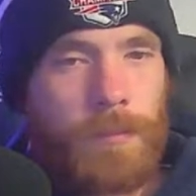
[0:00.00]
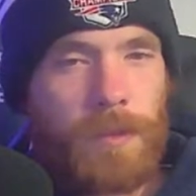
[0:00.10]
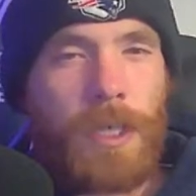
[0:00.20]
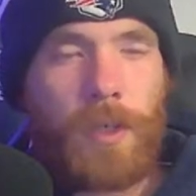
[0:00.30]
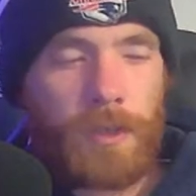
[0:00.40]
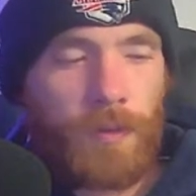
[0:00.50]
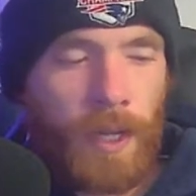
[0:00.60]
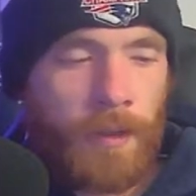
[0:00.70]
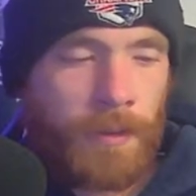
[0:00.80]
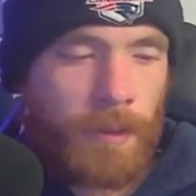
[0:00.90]
Steelers
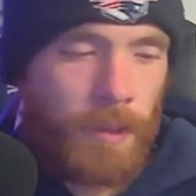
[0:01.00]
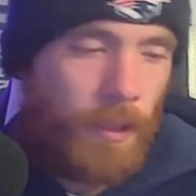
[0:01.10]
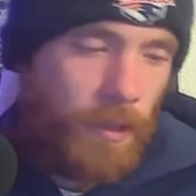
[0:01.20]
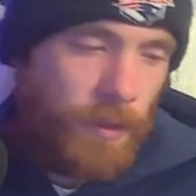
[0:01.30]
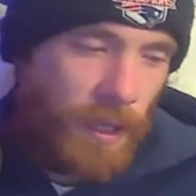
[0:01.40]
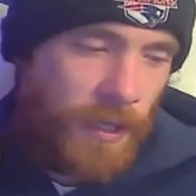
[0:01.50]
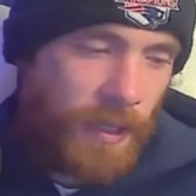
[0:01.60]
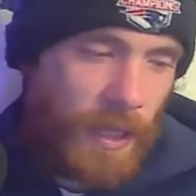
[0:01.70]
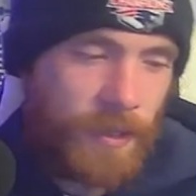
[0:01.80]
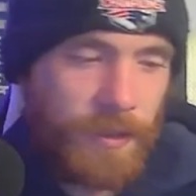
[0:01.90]
fan. Then it
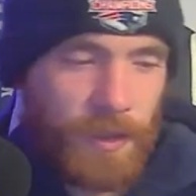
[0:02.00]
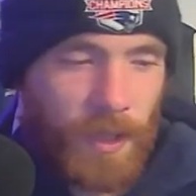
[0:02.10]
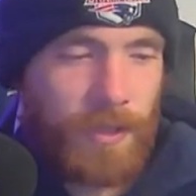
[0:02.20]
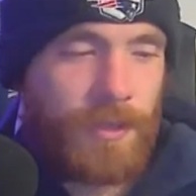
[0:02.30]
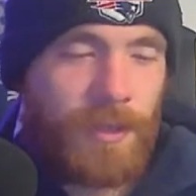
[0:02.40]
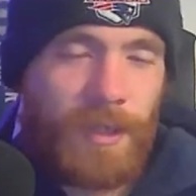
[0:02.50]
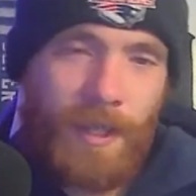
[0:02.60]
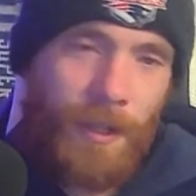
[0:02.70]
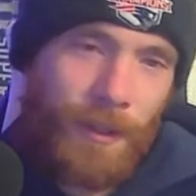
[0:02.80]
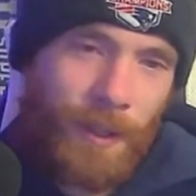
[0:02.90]
kind of sucks.
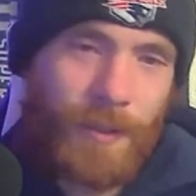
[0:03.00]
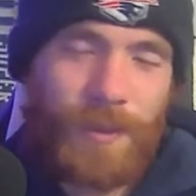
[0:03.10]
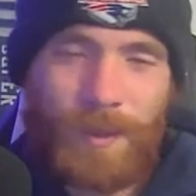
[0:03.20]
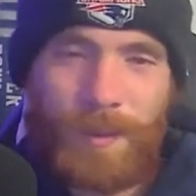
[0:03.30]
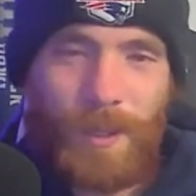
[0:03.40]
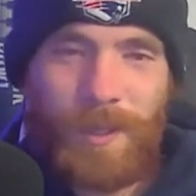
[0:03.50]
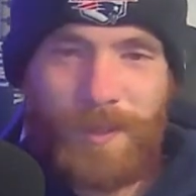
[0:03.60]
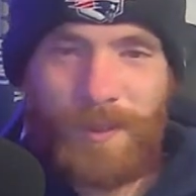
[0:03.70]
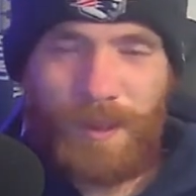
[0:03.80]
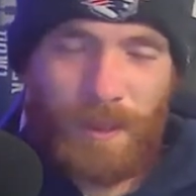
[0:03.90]
Then it's like,
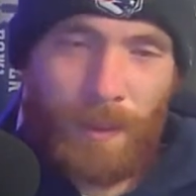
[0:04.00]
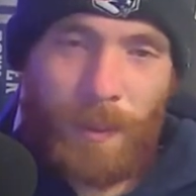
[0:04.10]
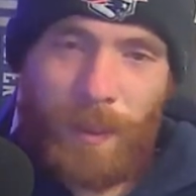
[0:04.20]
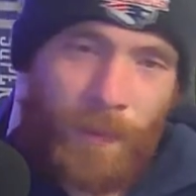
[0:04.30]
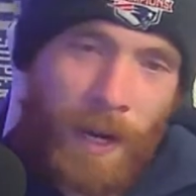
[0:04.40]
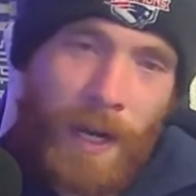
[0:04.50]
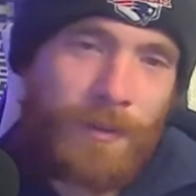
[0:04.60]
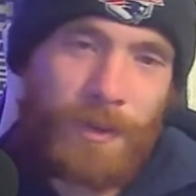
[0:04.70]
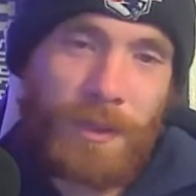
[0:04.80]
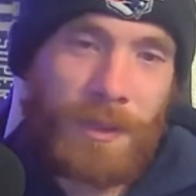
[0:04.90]
well, week 5
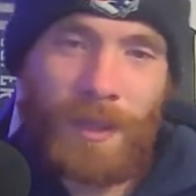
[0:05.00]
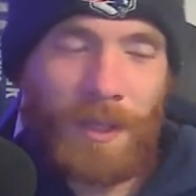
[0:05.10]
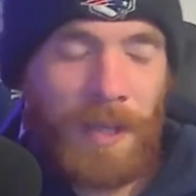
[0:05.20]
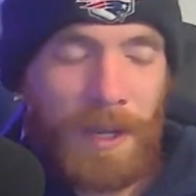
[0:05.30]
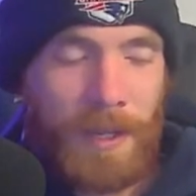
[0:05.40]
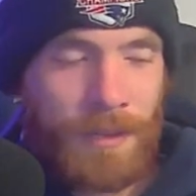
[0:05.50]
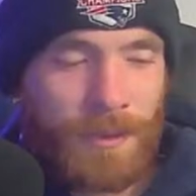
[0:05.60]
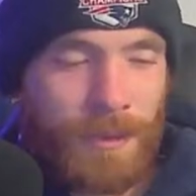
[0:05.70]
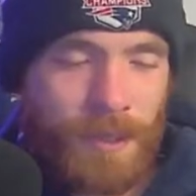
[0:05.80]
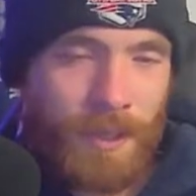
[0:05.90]
is going to kick
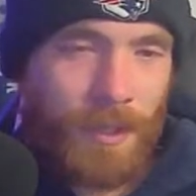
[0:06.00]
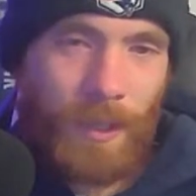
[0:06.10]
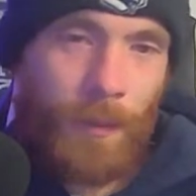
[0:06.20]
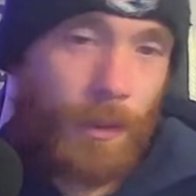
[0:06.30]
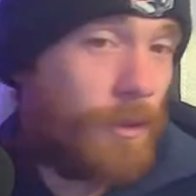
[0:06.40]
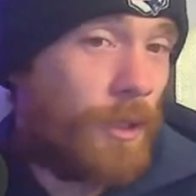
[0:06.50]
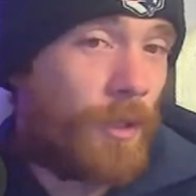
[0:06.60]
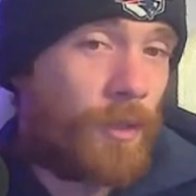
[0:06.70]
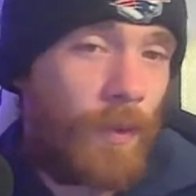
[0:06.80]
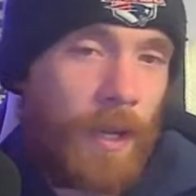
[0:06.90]
ass if you're a
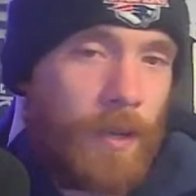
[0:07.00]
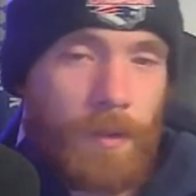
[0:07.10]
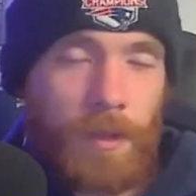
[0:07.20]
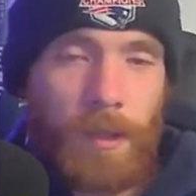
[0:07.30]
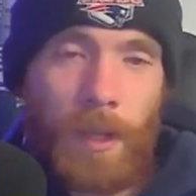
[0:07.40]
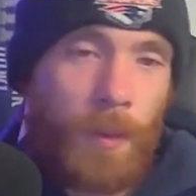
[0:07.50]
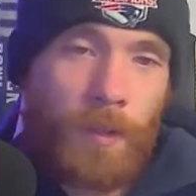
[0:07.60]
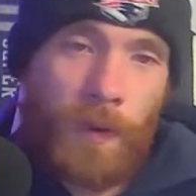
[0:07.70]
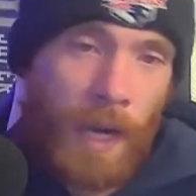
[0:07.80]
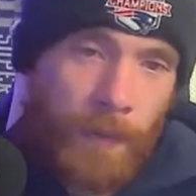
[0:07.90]
Steelers fan. And then
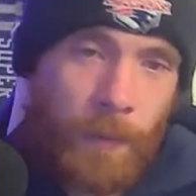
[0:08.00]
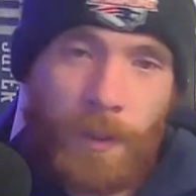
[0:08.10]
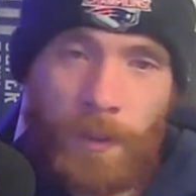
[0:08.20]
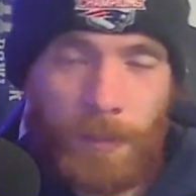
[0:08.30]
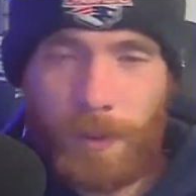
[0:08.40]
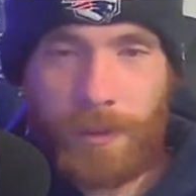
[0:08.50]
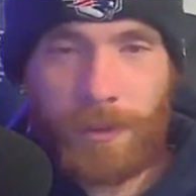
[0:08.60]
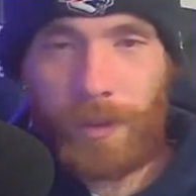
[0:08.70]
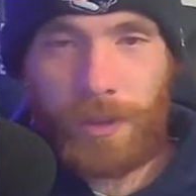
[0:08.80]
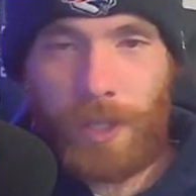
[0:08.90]
week 5, if you're a
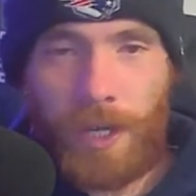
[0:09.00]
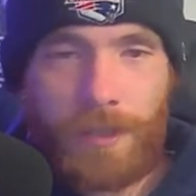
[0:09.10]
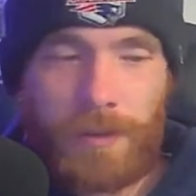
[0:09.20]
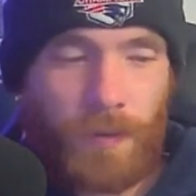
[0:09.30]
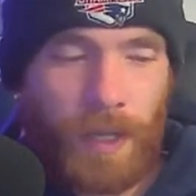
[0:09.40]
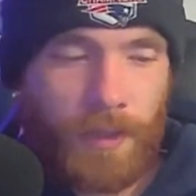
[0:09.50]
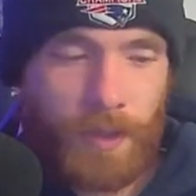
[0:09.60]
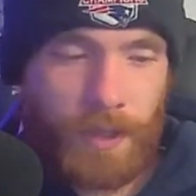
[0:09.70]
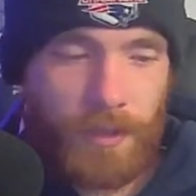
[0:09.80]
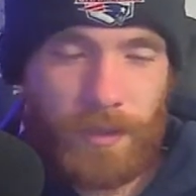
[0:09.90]
Bills or a Titans fan,
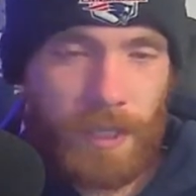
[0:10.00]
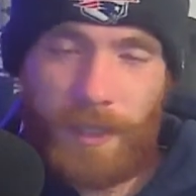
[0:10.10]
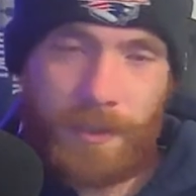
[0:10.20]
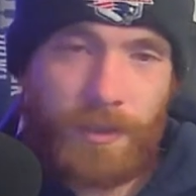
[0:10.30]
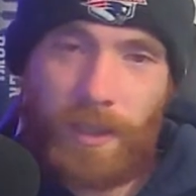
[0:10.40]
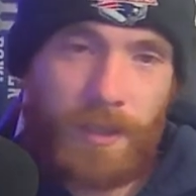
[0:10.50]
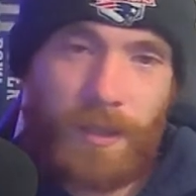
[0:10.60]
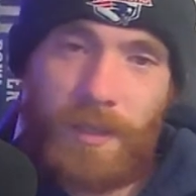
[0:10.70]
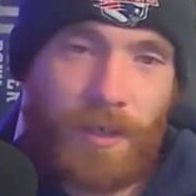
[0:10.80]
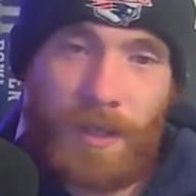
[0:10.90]
things kind of suck a
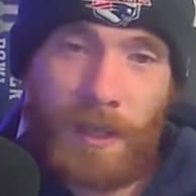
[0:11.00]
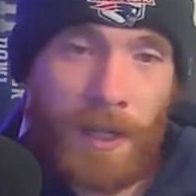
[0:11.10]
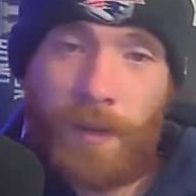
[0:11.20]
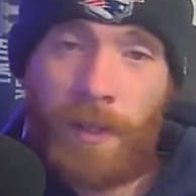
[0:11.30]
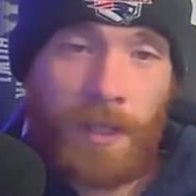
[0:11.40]
dick right now.